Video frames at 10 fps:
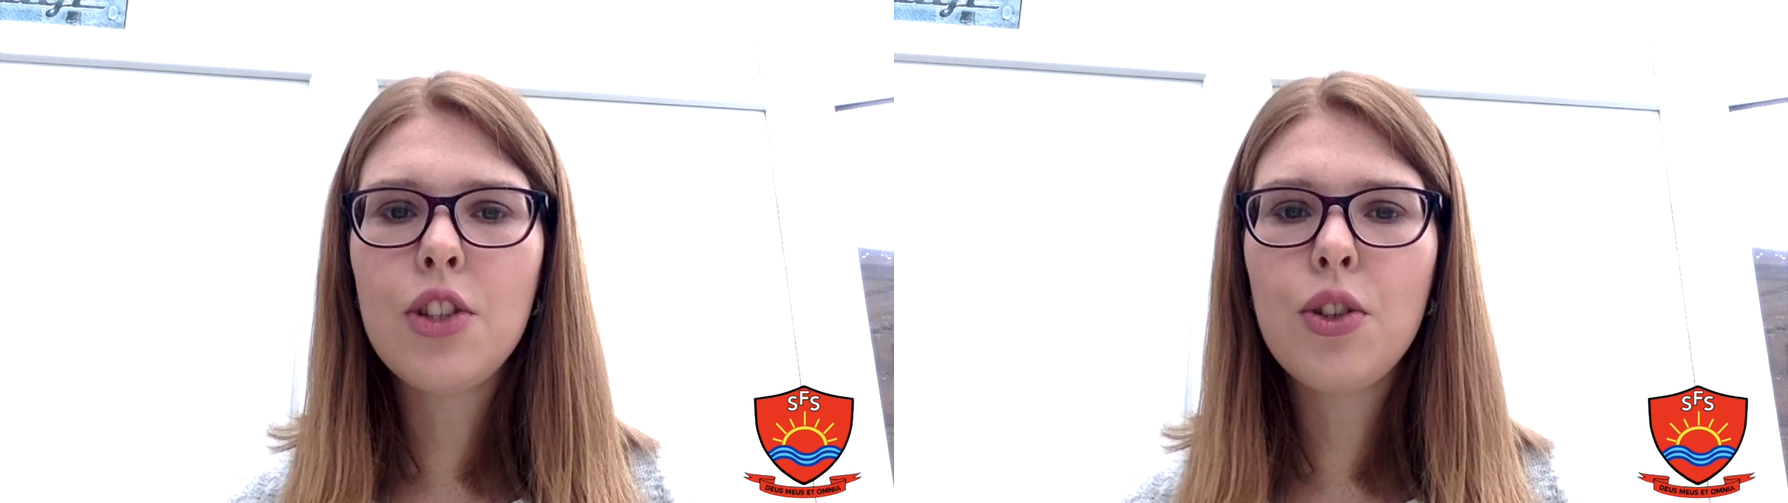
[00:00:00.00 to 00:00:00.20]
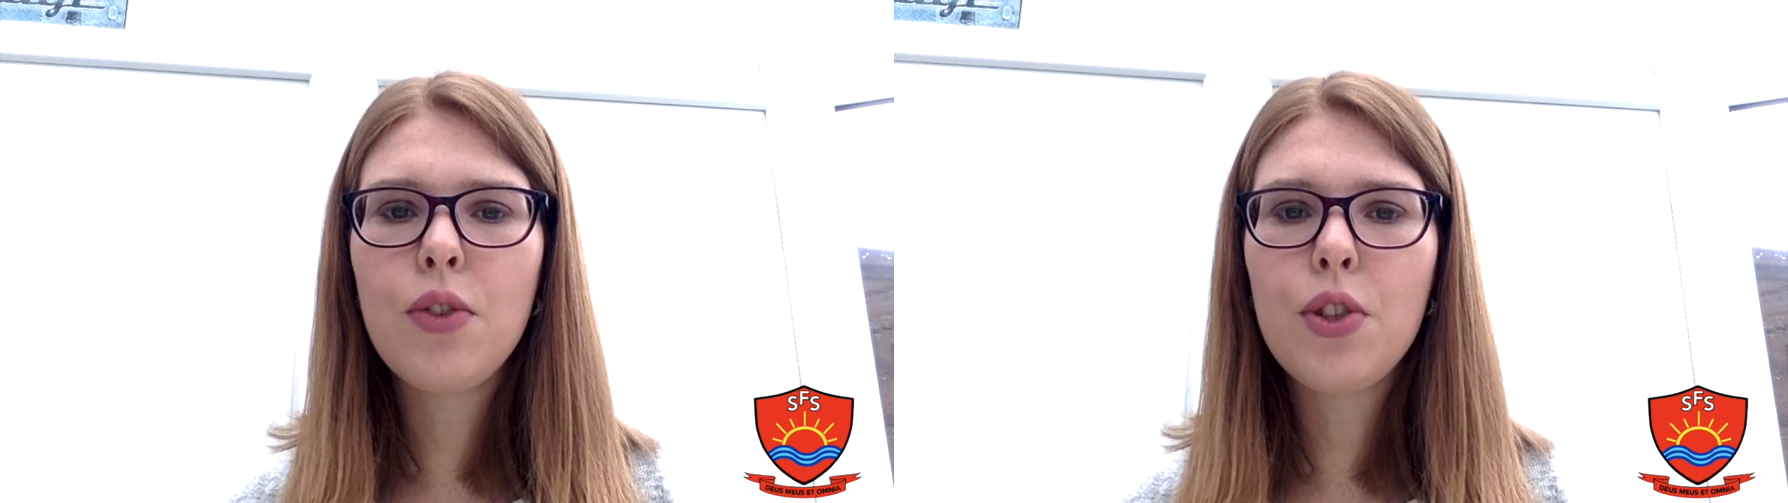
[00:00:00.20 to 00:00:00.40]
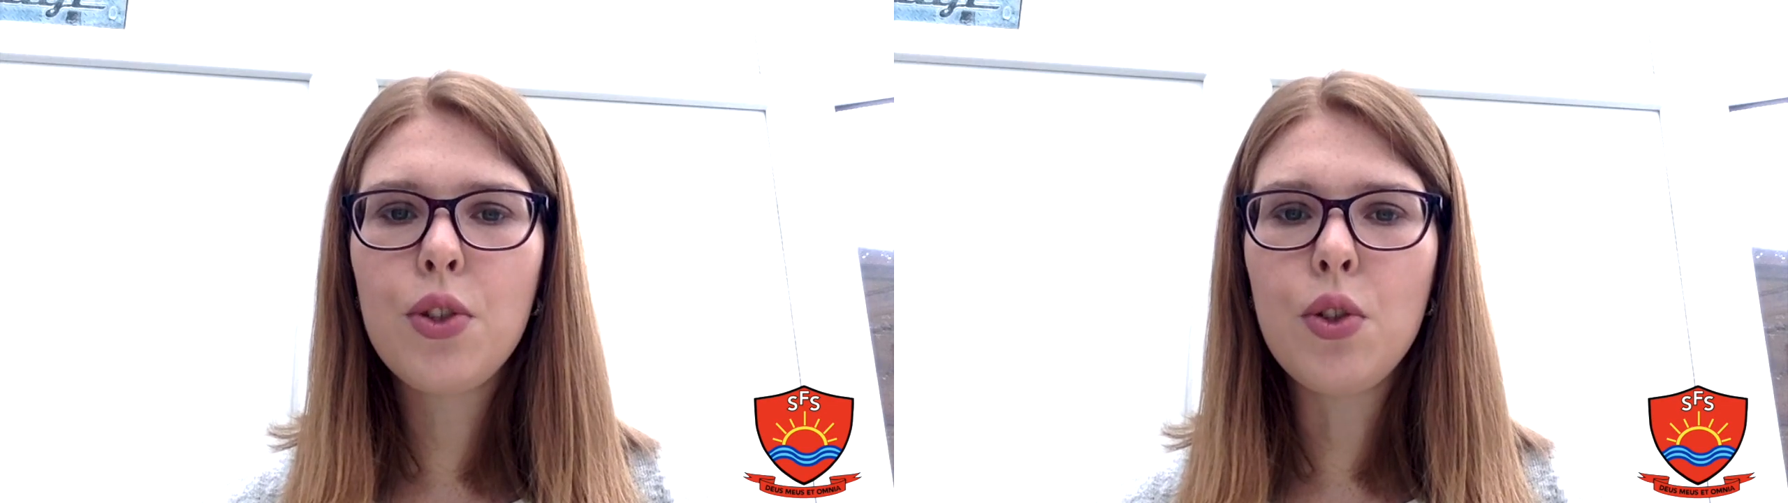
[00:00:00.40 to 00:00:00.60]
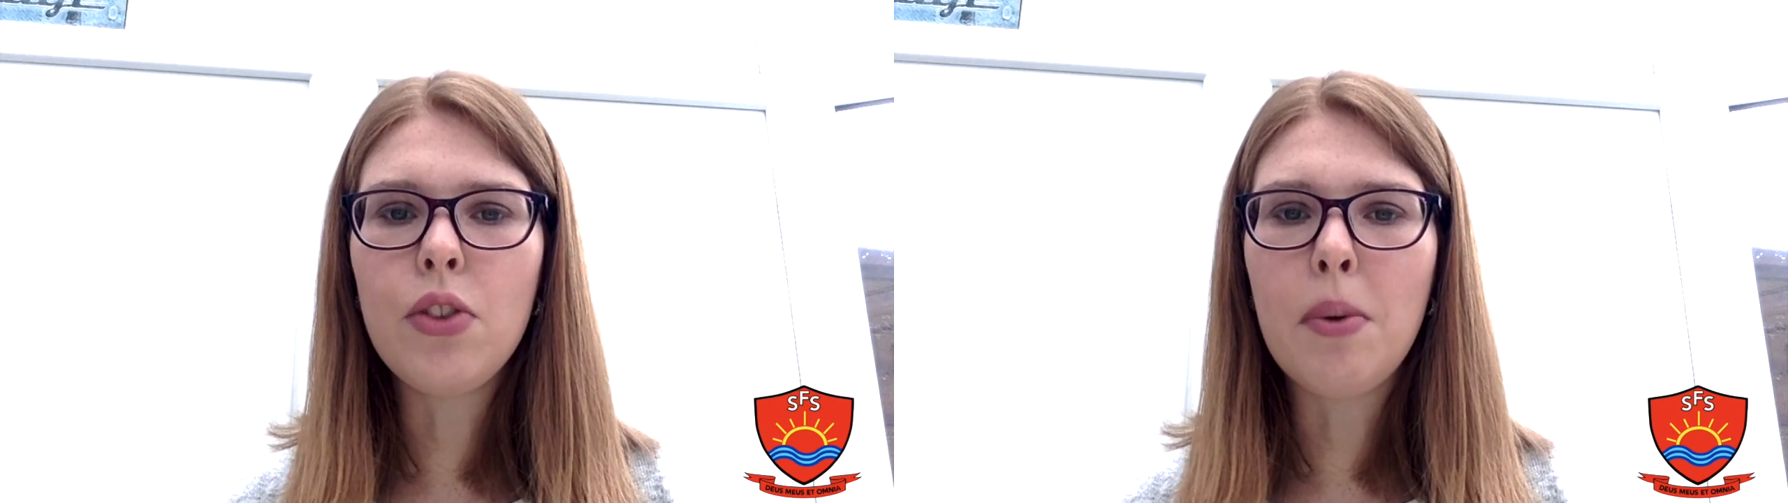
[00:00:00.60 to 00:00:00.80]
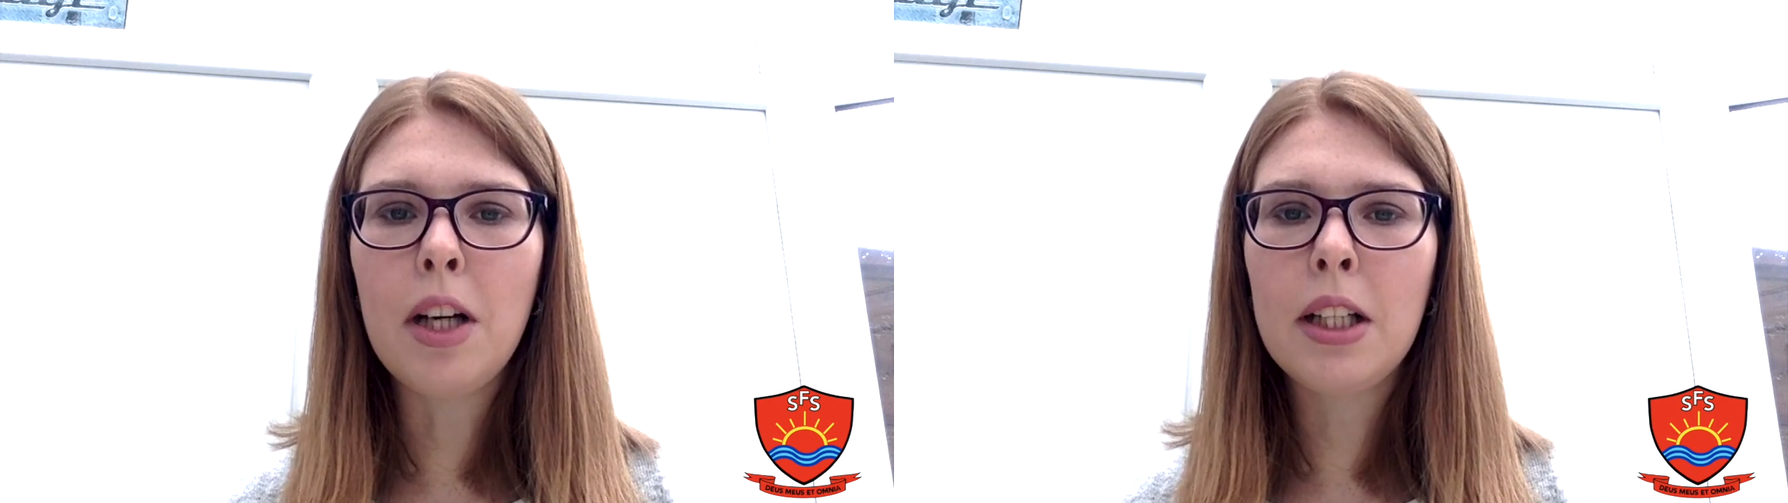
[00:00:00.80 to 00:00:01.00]
to the story
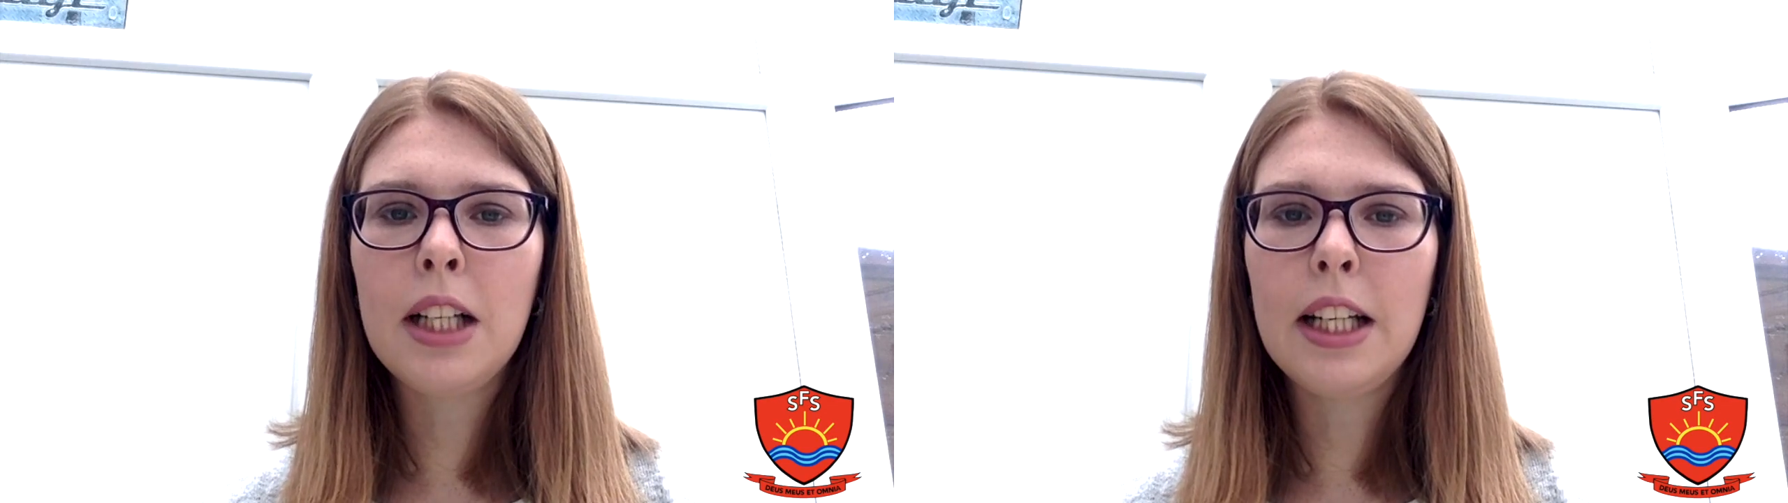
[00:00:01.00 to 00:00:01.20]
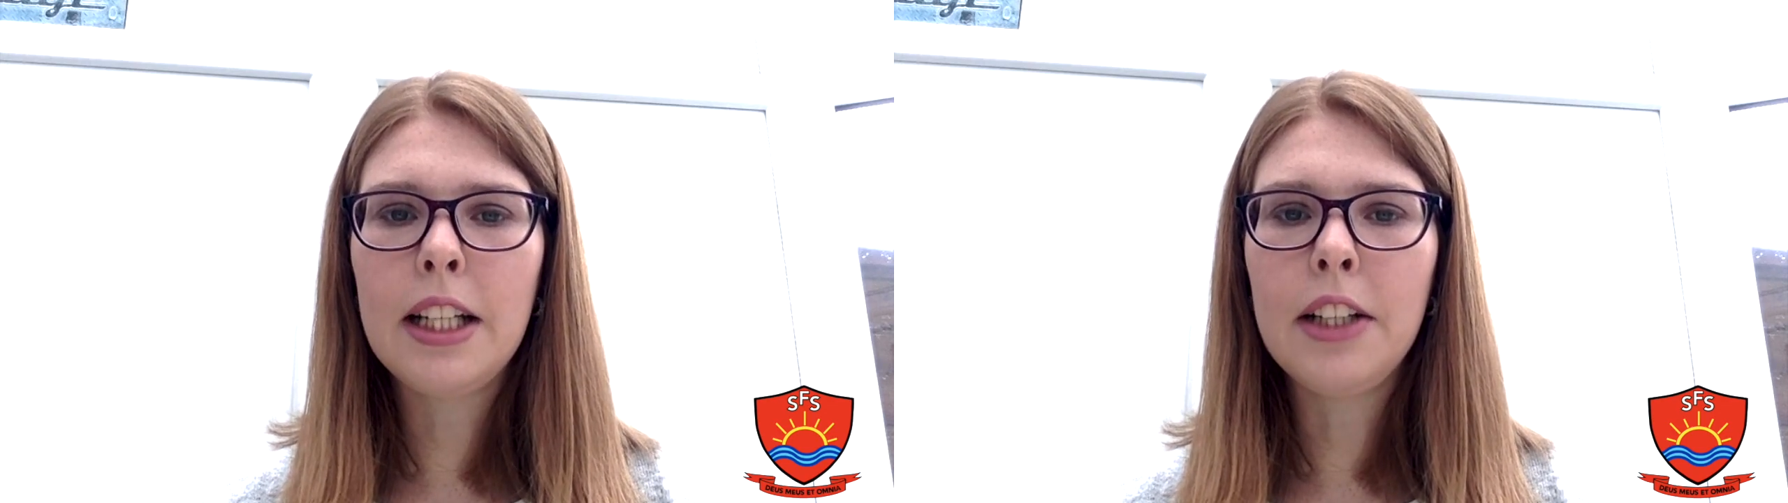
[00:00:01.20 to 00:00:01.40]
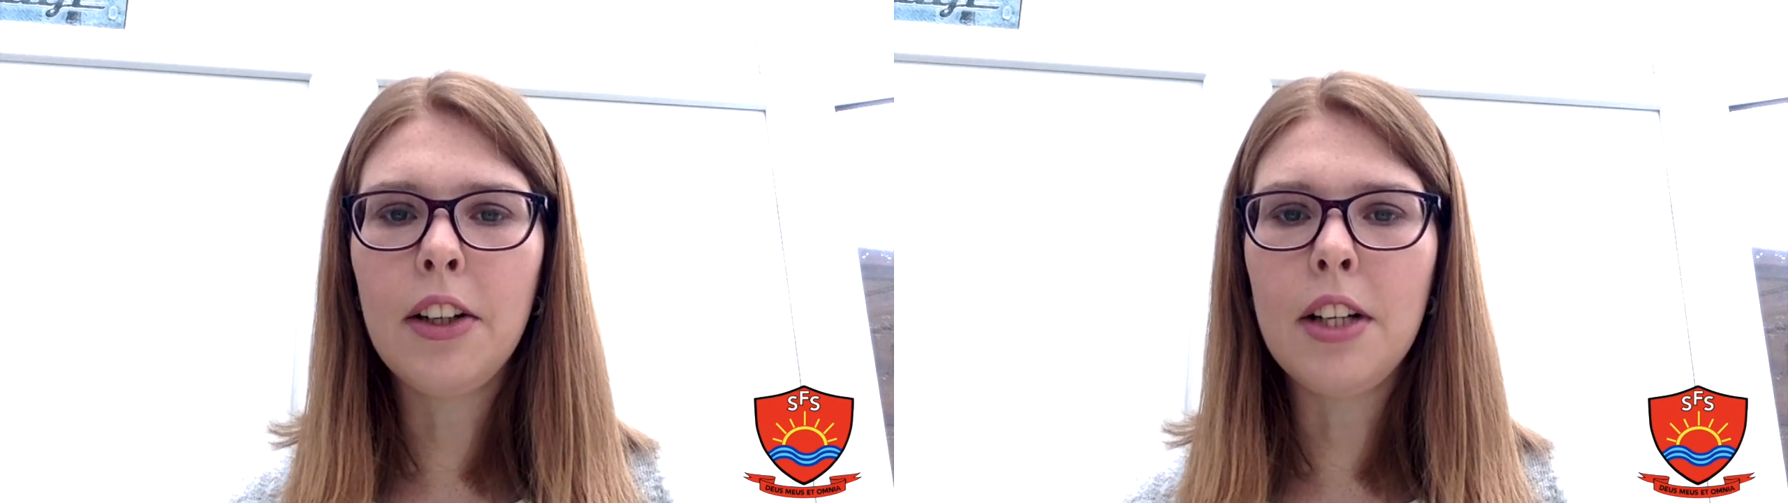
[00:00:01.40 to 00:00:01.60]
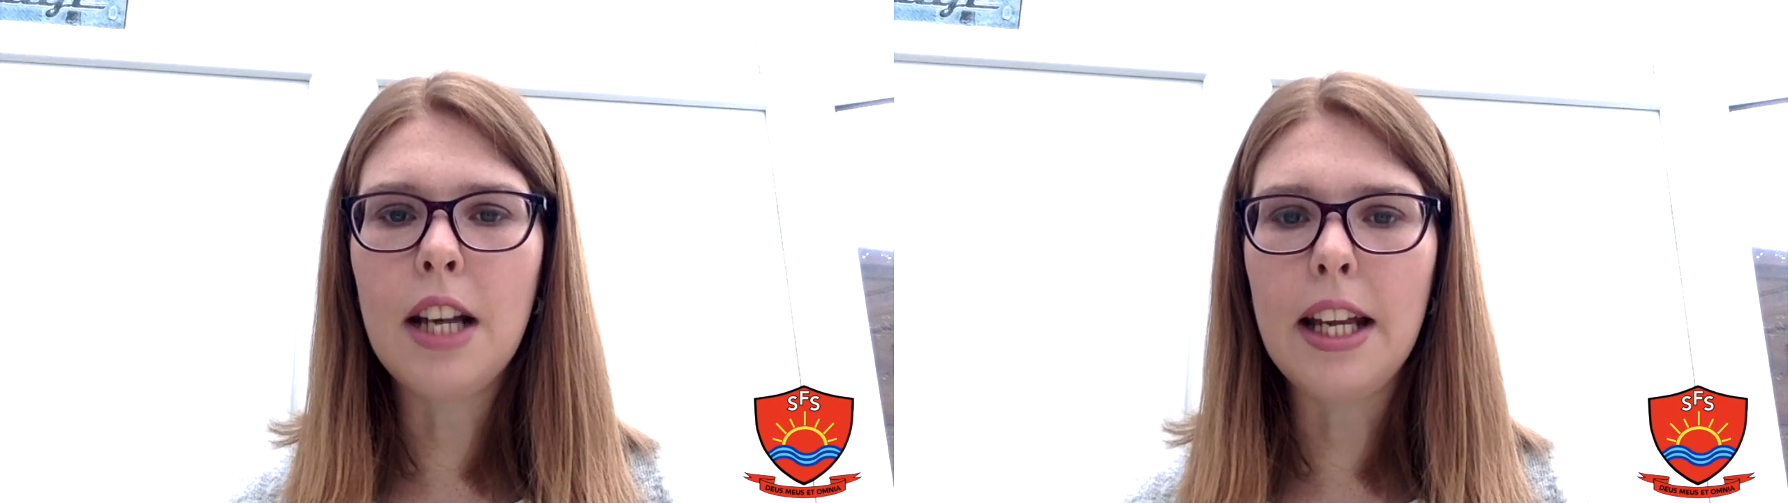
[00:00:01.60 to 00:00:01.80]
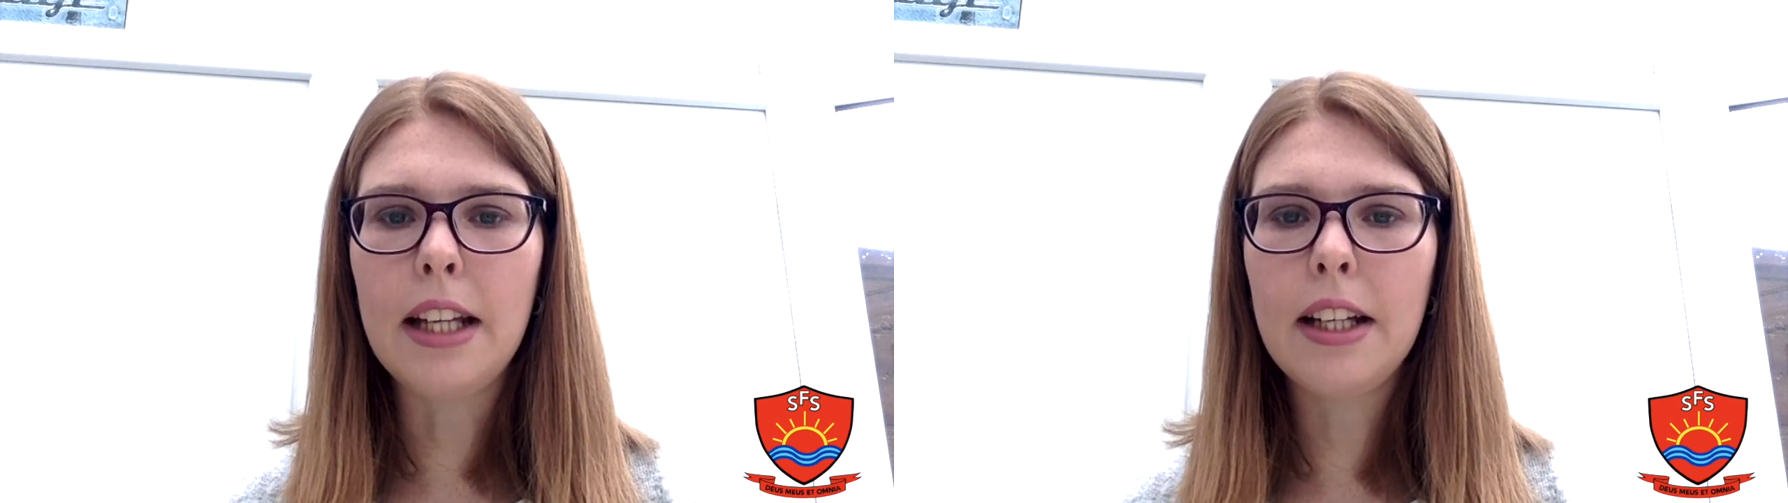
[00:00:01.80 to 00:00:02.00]
by clicking on the
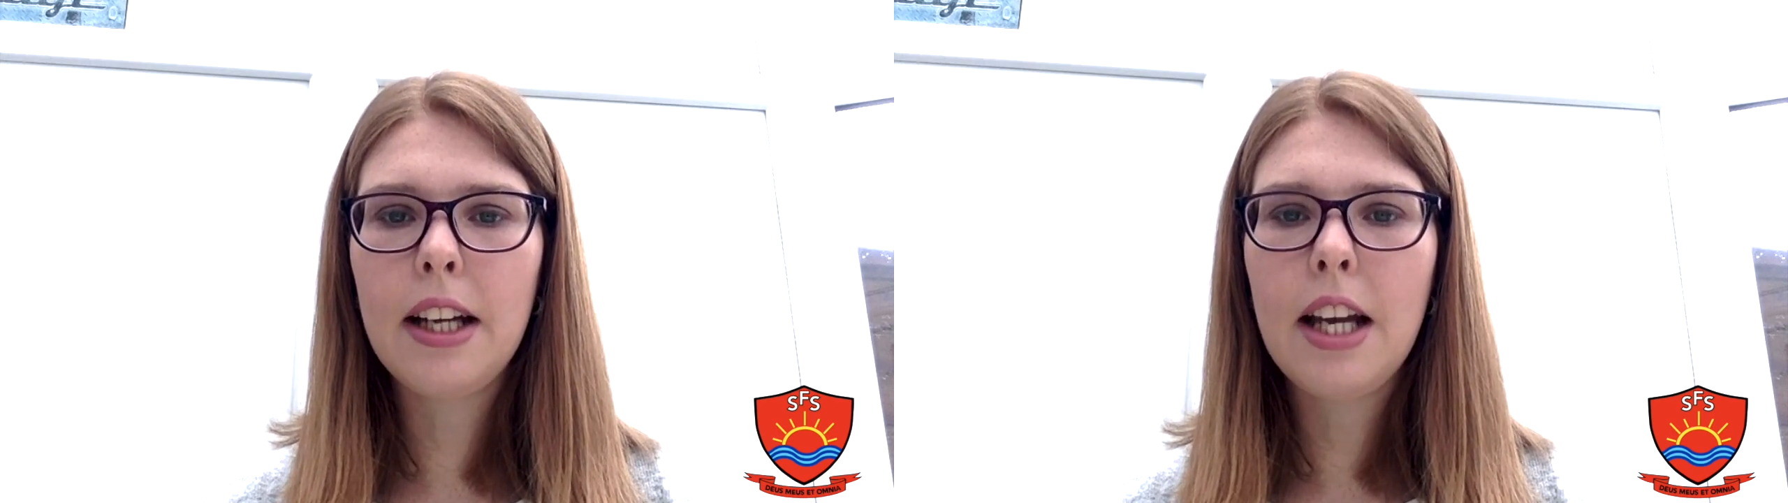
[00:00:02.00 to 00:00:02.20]
link.